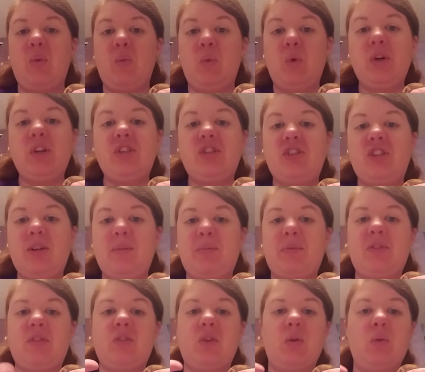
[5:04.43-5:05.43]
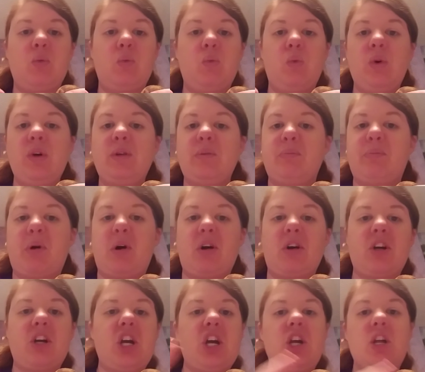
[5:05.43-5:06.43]
wood chips, wood
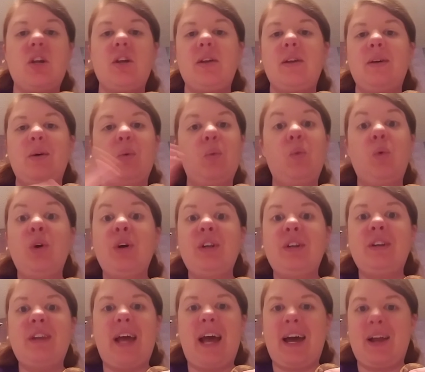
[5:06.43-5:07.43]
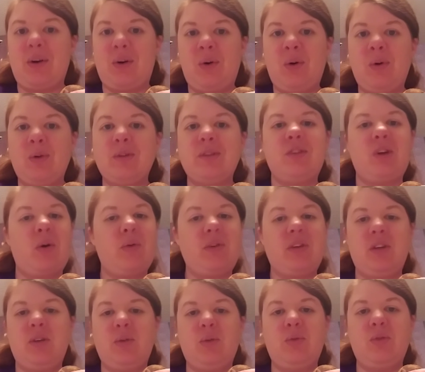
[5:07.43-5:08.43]
bark, wood at all. Don't
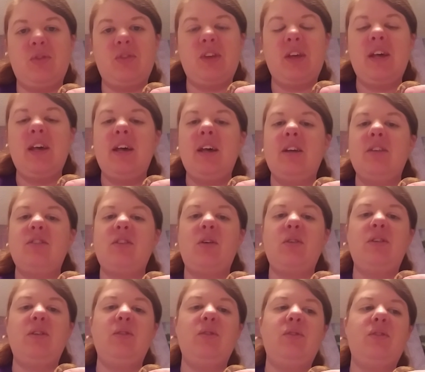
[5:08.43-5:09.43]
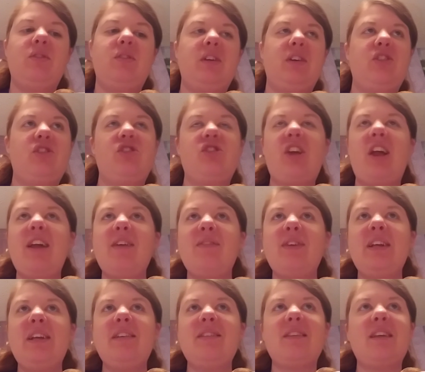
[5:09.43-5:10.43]
use the
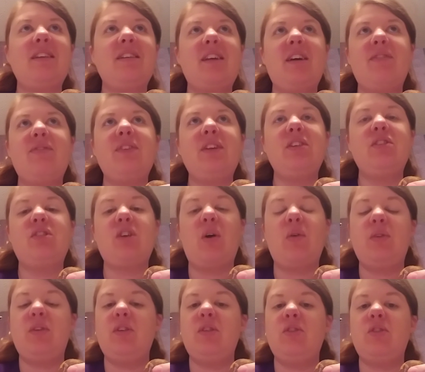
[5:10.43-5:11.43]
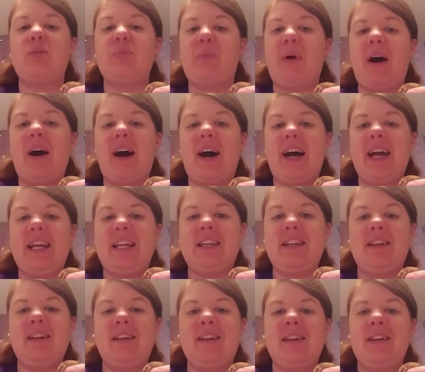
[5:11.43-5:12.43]
shavings, and definitely don't use
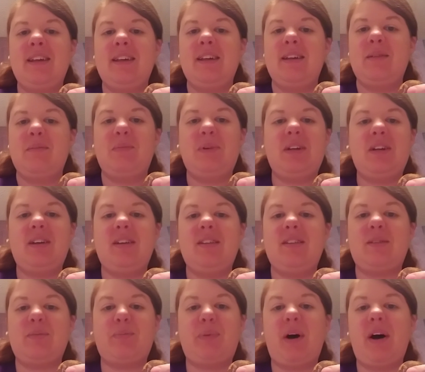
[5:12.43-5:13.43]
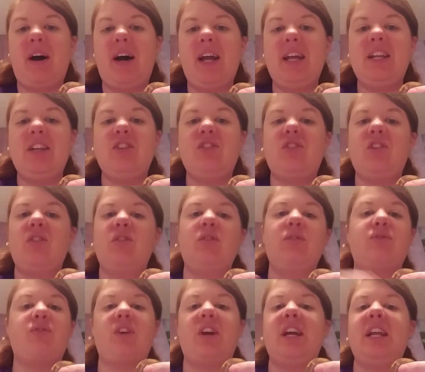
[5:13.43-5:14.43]
pine, because pine in general
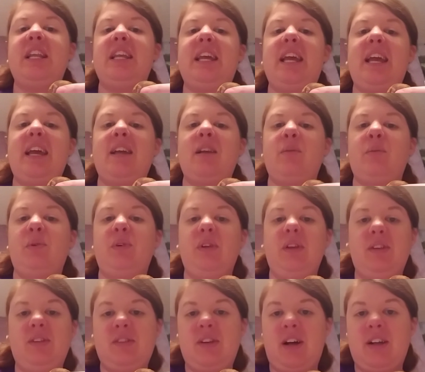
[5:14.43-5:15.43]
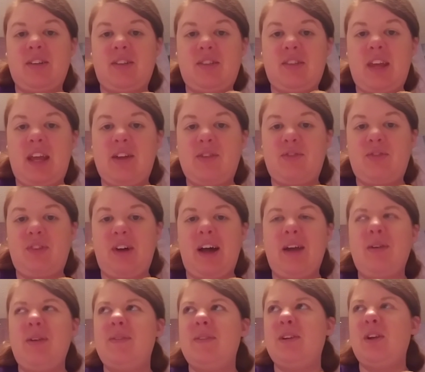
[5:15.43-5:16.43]
for any animal is not safe. I
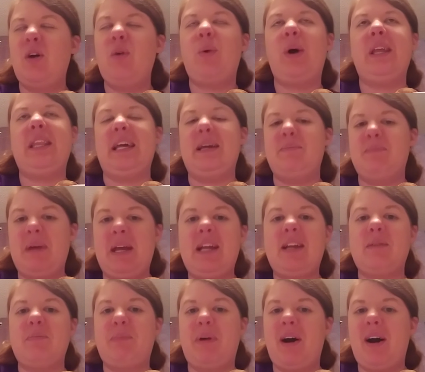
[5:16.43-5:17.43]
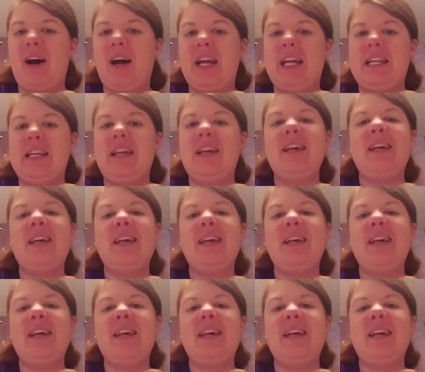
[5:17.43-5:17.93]
don't even know why they make pine